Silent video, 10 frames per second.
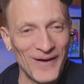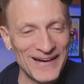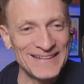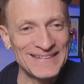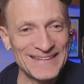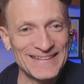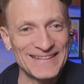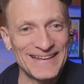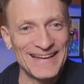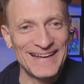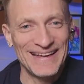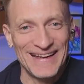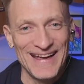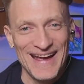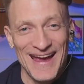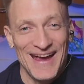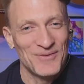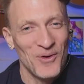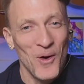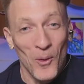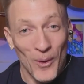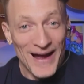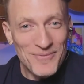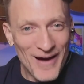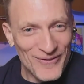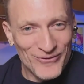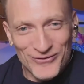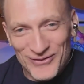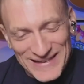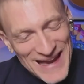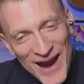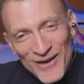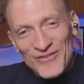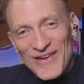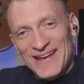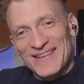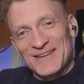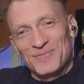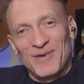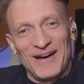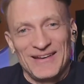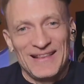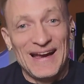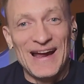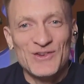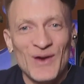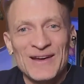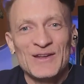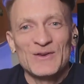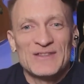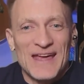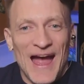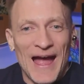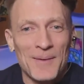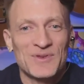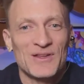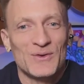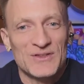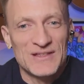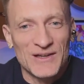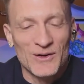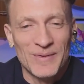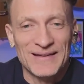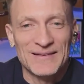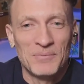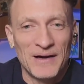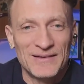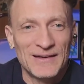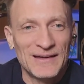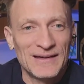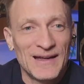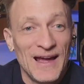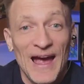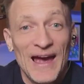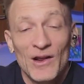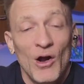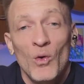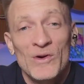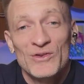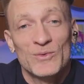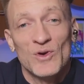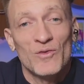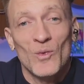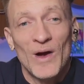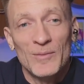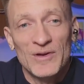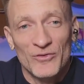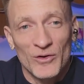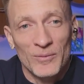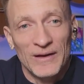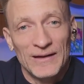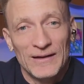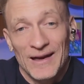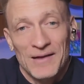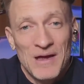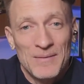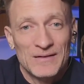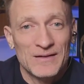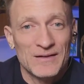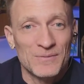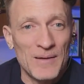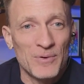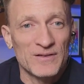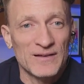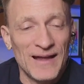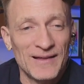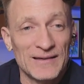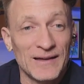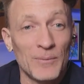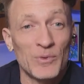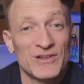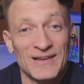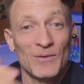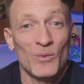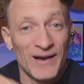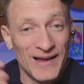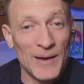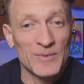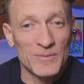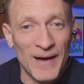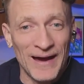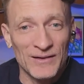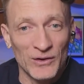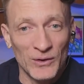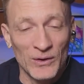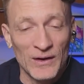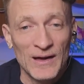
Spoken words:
what is it? And why am I terrified of this budget? Like, I tried to use the apps that use zero-based budgeting, and it always was overwhelming for me. And maybe it's just my personality type, which is, again, what it comes back to.